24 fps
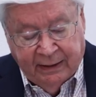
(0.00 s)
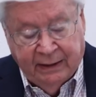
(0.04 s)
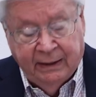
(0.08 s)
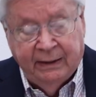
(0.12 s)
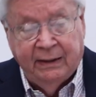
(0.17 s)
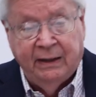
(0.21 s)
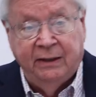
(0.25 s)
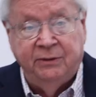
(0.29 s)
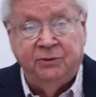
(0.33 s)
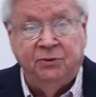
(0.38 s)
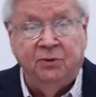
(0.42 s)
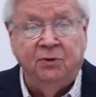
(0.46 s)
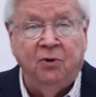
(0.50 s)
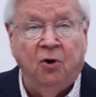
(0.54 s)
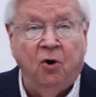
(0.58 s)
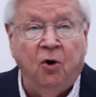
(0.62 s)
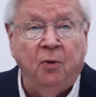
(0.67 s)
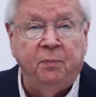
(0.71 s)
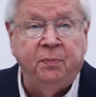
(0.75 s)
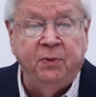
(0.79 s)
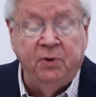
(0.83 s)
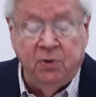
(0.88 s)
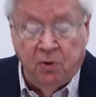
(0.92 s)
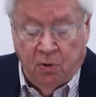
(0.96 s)
And I do
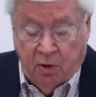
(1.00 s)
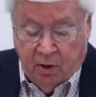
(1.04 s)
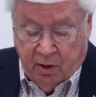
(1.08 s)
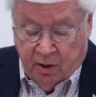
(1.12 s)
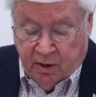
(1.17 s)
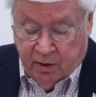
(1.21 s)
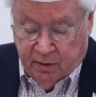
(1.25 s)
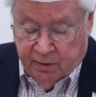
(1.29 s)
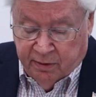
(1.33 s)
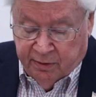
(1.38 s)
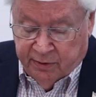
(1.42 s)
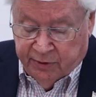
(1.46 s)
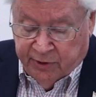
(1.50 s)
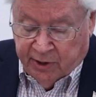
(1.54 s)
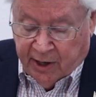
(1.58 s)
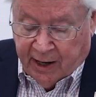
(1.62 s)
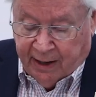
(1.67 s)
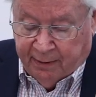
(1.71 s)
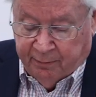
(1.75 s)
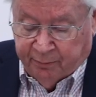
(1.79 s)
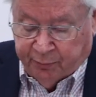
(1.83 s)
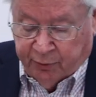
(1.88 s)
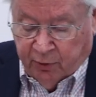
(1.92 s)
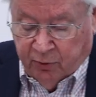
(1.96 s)
hope you are
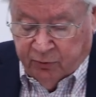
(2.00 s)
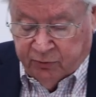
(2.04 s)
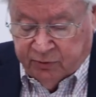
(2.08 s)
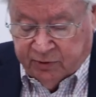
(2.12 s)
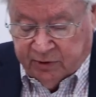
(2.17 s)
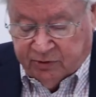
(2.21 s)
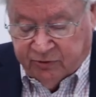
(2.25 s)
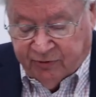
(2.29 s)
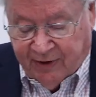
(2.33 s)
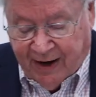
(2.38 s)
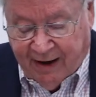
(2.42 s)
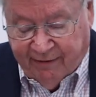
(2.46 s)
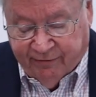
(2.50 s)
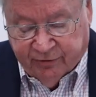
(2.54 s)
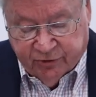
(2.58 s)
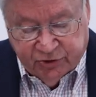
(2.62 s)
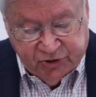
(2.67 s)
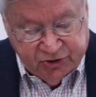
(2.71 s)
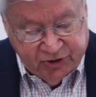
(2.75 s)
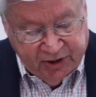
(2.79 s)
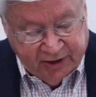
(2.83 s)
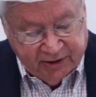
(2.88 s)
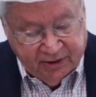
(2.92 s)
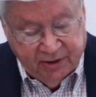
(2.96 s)
not prone to travel
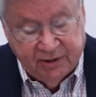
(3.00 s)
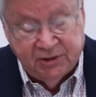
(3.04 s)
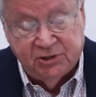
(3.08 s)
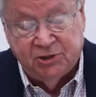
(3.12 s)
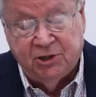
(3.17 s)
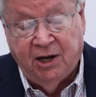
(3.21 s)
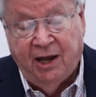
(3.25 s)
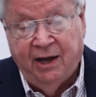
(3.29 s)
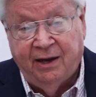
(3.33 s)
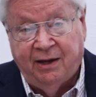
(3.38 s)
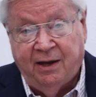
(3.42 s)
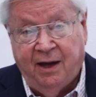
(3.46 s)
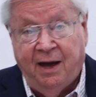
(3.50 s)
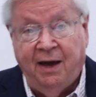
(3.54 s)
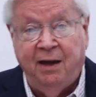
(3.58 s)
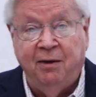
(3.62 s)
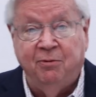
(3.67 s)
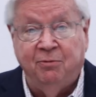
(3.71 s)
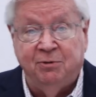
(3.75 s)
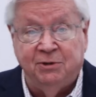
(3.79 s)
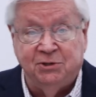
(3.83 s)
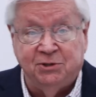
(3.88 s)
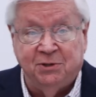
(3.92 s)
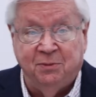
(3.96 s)
sickness like I
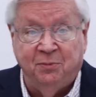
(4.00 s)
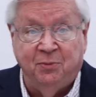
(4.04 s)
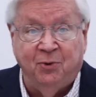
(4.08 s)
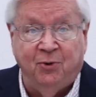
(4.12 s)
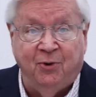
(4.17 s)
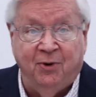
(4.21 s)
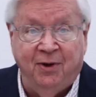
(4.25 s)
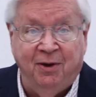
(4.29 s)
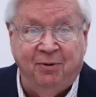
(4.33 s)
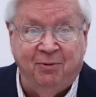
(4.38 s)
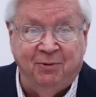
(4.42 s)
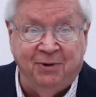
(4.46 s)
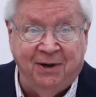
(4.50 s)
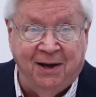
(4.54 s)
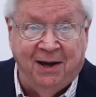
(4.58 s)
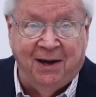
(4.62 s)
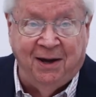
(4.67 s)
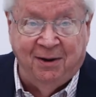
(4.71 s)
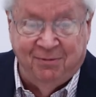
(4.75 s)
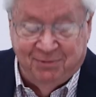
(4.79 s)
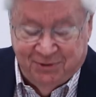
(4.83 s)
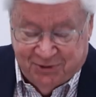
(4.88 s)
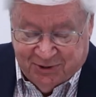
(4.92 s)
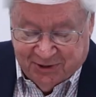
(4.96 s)
was a boy when
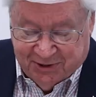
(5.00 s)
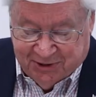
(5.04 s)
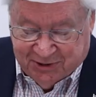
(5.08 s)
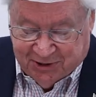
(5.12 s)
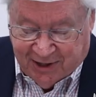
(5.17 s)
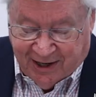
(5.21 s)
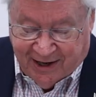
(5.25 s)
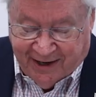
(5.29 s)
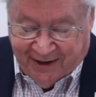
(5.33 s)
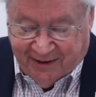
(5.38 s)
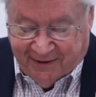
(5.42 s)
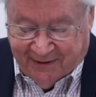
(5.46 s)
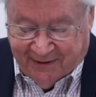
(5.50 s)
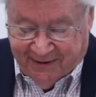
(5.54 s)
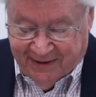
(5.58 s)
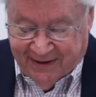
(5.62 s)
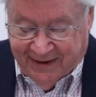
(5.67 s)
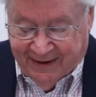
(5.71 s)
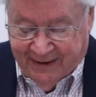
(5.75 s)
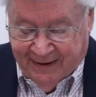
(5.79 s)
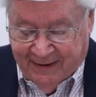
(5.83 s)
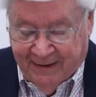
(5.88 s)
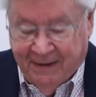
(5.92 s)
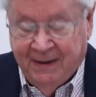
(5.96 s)
I was a child.
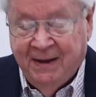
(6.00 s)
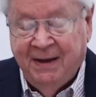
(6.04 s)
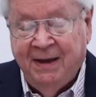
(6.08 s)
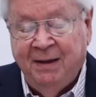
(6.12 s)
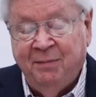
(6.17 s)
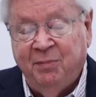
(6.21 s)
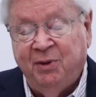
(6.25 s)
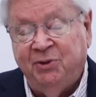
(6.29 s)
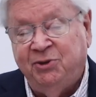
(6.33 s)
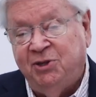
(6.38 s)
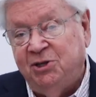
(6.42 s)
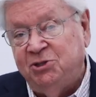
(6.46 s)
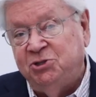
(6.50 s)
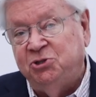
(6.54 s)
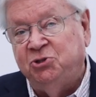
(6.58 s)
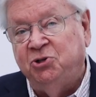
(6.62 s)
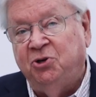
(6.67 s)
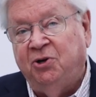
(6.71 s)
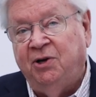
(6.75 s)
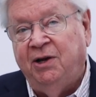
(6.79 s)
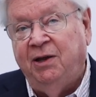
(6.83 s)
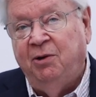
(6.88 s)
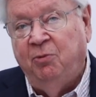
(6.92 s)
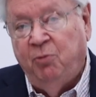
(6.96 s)
But this
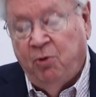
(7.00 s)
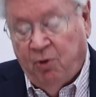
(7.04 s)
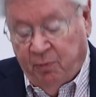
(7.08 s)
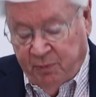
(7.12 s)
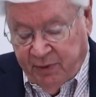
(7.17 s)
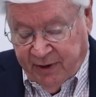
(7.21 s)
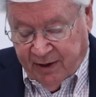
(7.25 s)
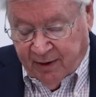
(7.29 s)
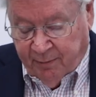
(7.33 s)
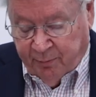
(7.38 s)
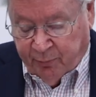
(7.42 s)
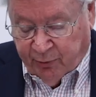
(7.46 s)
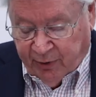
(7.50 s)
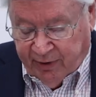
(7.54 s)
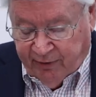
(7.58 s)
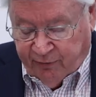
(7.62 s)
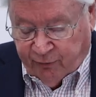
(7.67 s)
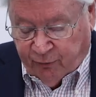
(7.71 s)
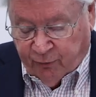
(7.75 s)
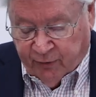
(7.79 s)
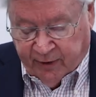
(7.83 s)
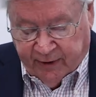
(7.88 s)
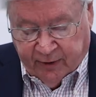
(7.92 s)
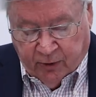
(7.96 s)
journey will be a
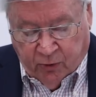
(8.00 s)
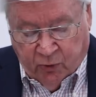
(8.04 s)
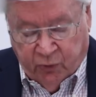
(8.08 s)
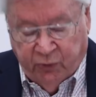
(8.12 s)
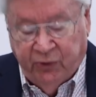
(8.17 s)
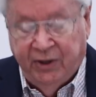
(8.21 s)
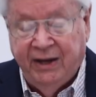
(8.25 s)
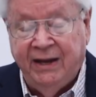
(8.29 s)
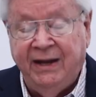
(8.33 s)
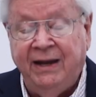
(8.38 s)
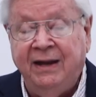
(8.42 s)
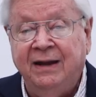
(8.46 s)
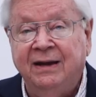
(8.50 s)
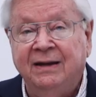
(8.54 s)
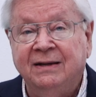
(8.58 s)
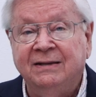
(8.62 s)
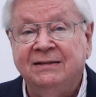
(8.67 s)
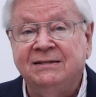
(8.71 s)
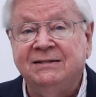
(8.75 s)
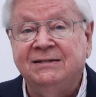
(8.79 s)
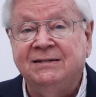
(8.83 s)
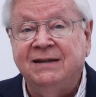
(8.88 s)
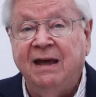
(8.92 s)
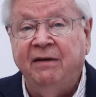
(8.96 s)
brief one, only
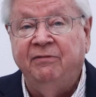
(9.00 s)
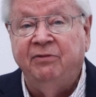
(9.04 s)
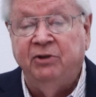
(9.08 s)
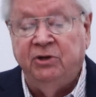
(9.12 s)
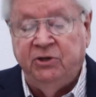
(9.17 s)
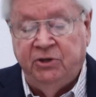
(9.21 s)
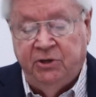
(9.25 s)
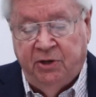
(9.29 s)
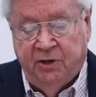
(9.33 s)
7